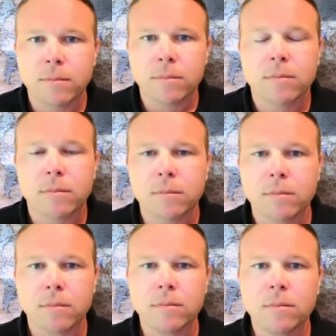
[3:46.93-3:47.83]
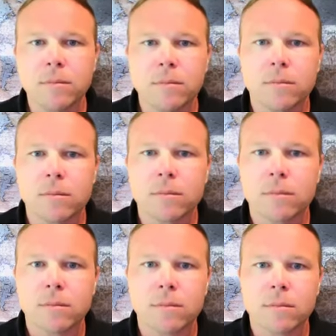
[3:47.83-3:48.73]

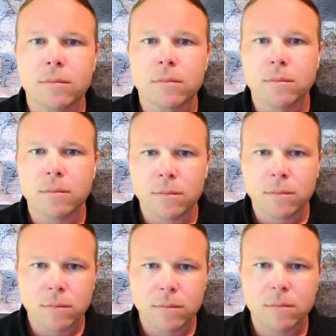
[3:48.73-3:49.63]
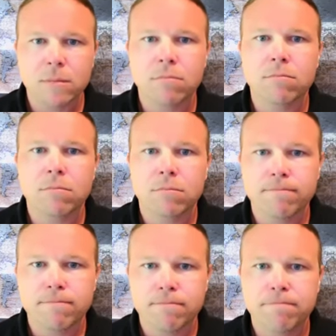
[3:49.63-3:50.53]

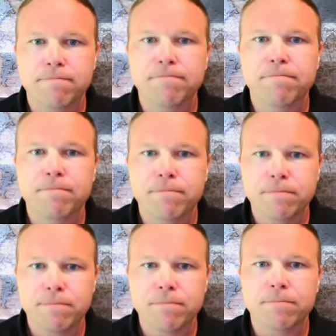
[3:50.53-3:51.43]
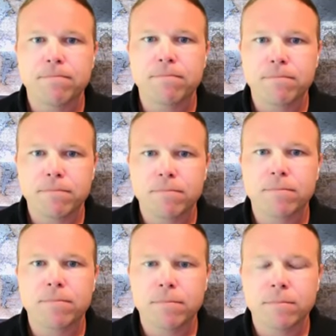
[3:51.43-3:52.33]

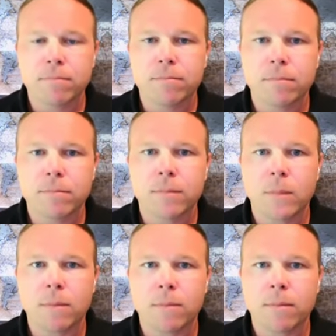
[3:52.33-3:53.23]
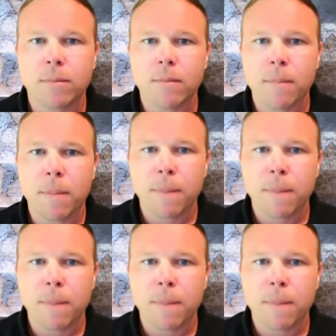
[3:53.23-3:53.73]
(silent)